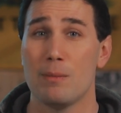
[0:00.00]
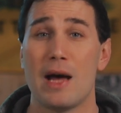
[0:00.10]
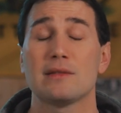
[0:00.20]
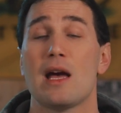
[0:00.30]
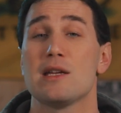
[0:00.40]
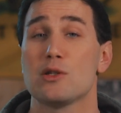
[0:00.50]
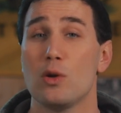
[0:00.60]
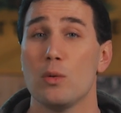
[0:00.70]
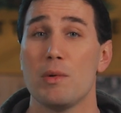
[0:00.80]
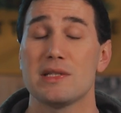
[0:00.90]
but as
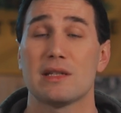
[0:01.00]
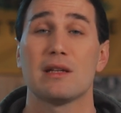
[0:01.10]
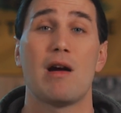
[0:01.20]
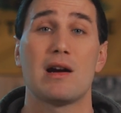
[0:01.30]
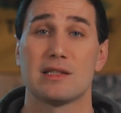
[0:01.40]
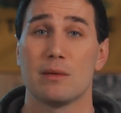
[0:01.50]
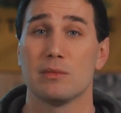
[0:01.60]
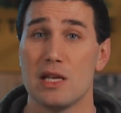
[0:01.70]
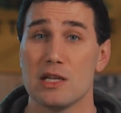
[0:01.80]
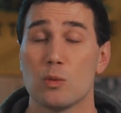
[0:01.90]
always, there are some
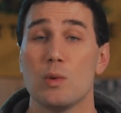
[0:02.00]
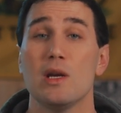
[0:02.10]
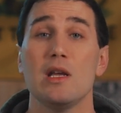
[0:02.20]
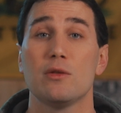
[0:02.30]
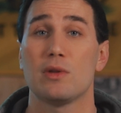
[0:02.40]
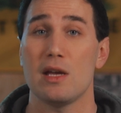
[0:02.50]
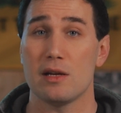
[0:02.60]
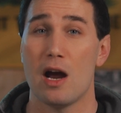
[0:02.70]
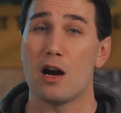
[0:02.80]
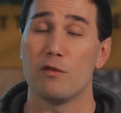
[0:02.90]
things we need to take
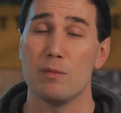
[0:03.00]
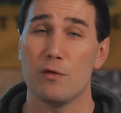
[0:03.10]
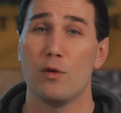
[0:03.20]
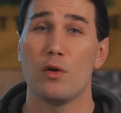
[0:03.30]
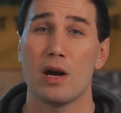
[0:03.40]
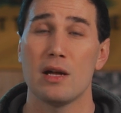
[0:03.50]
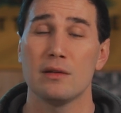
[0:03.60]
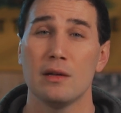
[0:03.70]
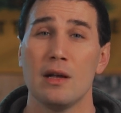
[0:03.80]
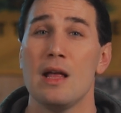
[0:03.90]
care of
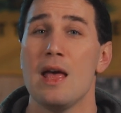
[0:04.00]
beforehand.